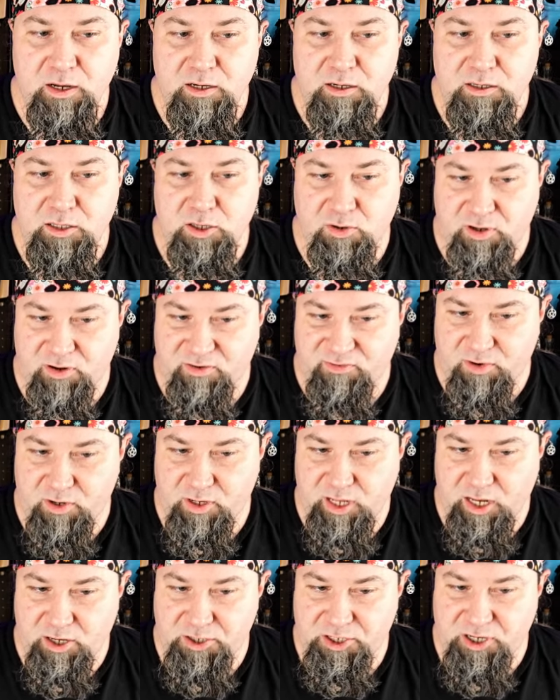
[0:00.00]
You
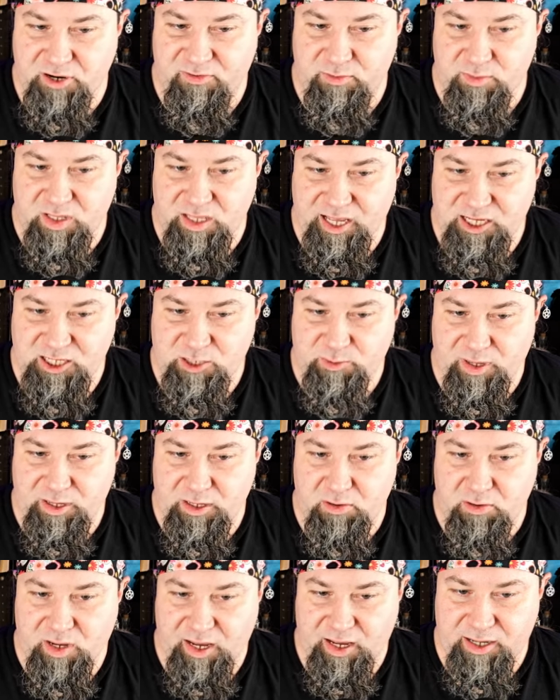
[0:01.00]
convert energy from the last spell
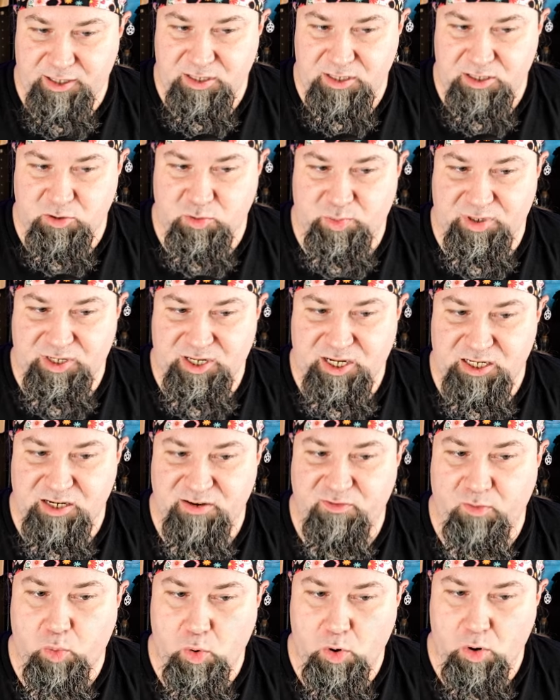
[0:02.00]
you cast into a
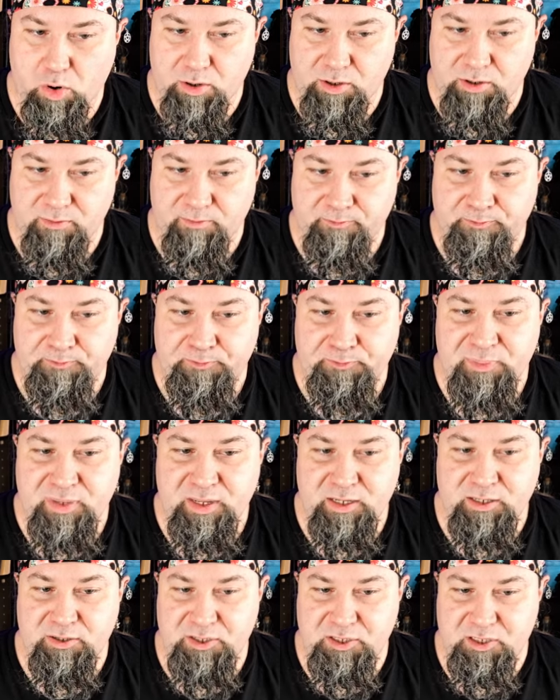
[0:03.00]
protective ward.
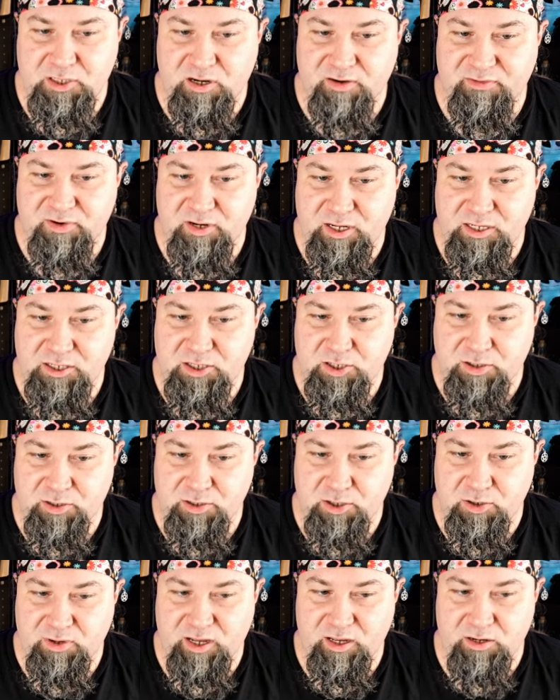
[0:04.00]
Until the start of your next
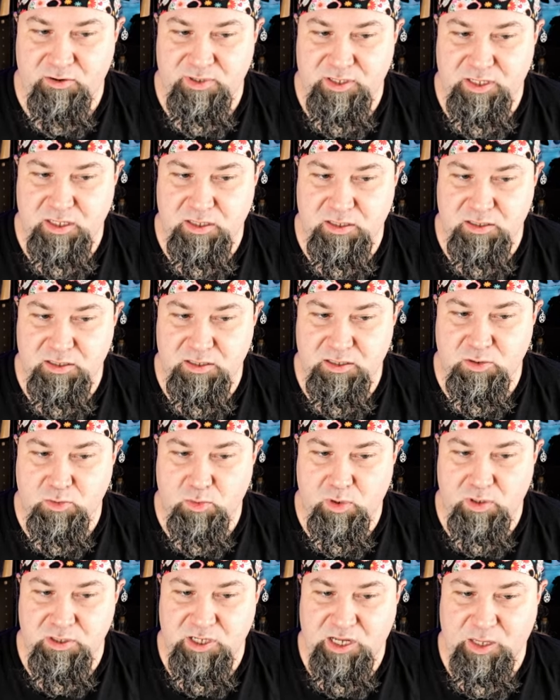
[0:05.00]
turn, you gain resistance to
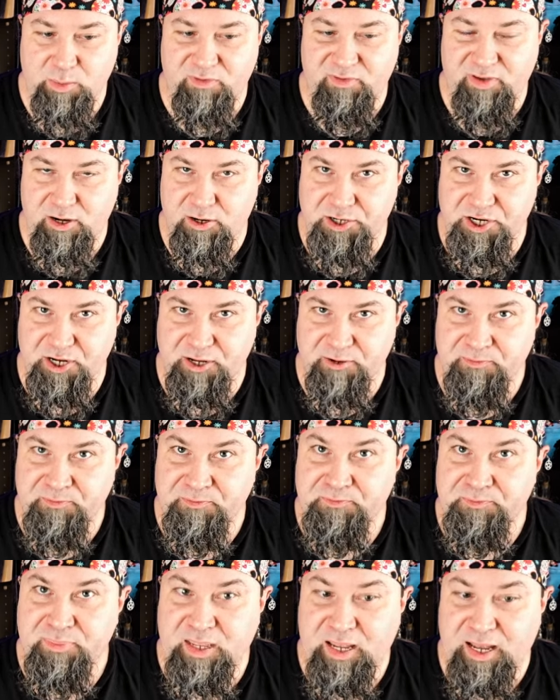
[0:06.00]
one type of energy.
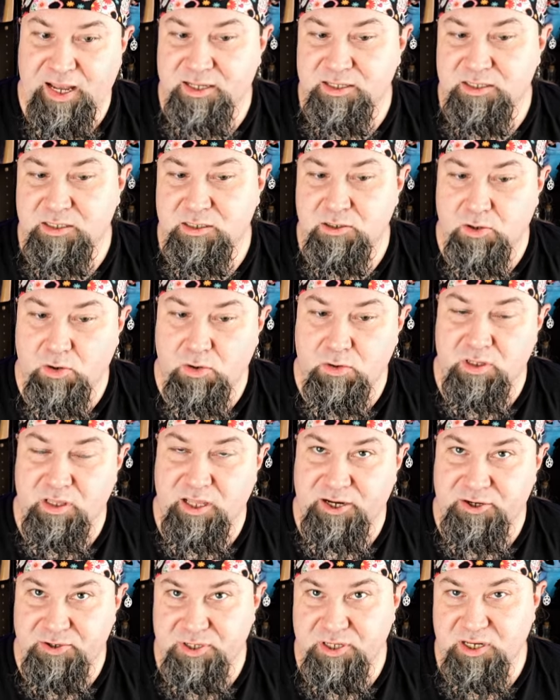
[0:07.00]
Acid, cold,
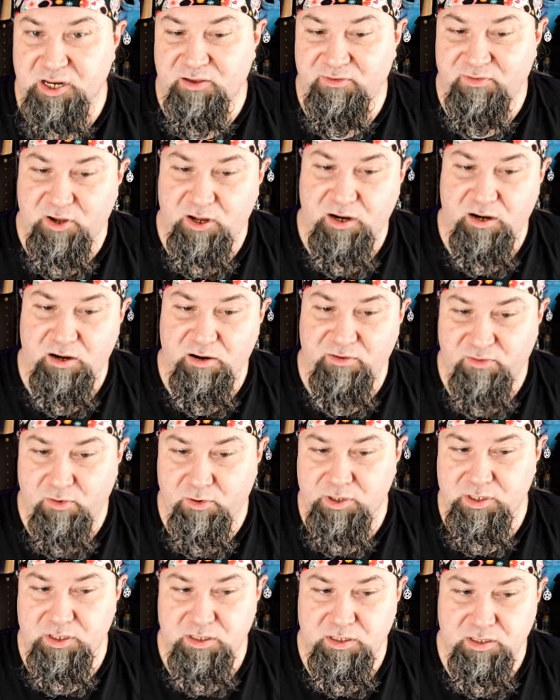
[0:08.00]
electricity, fire,
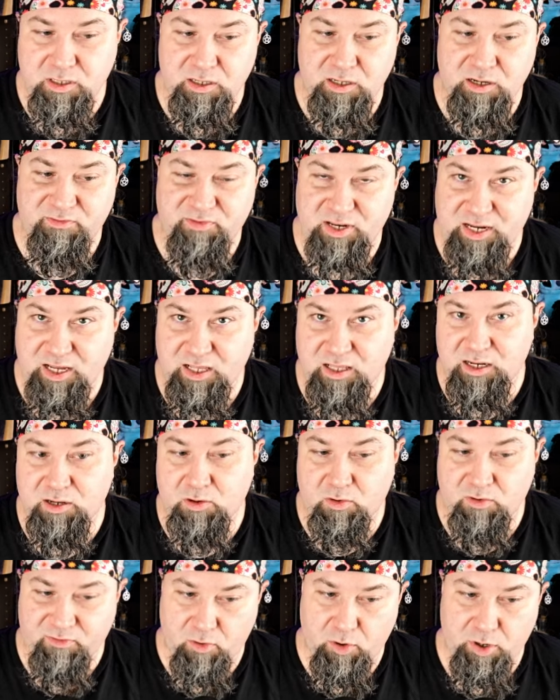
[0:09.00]
force, sonic, vitality,
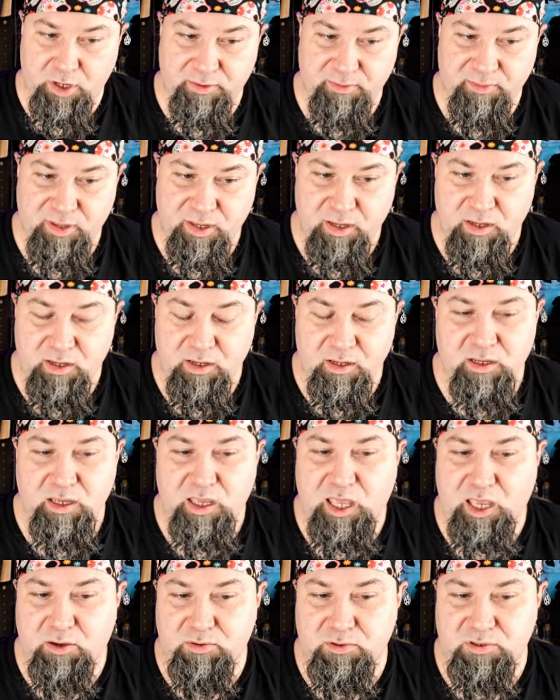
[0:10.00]
or void.
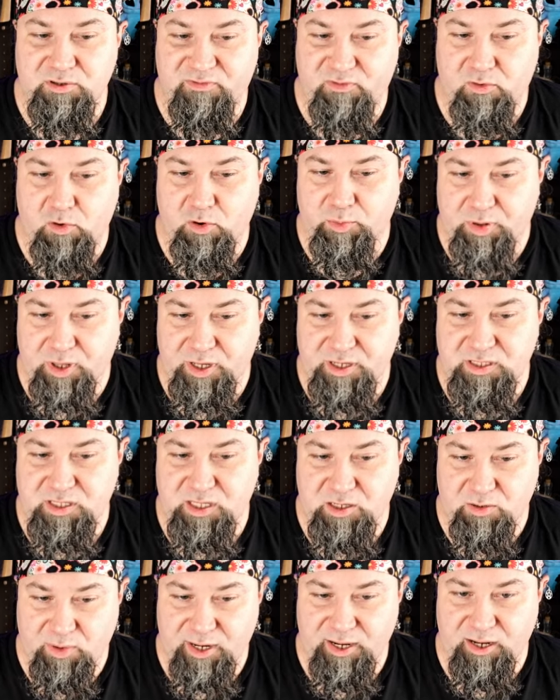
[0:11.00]
Equal to 4 plus
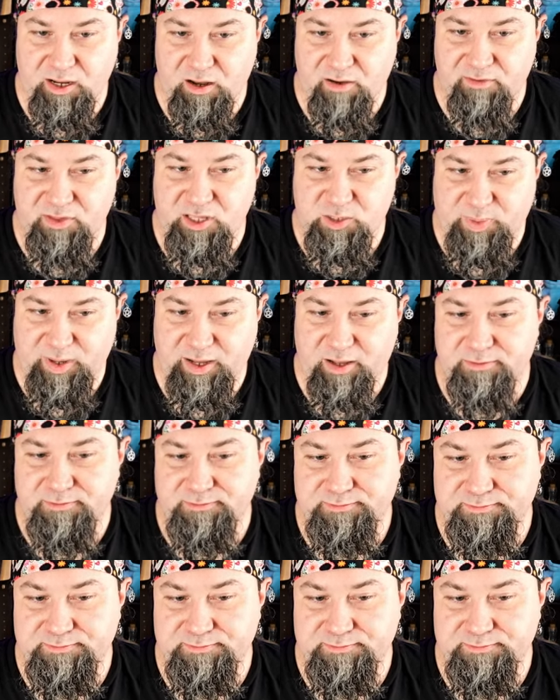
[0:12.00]
the rank of the spell.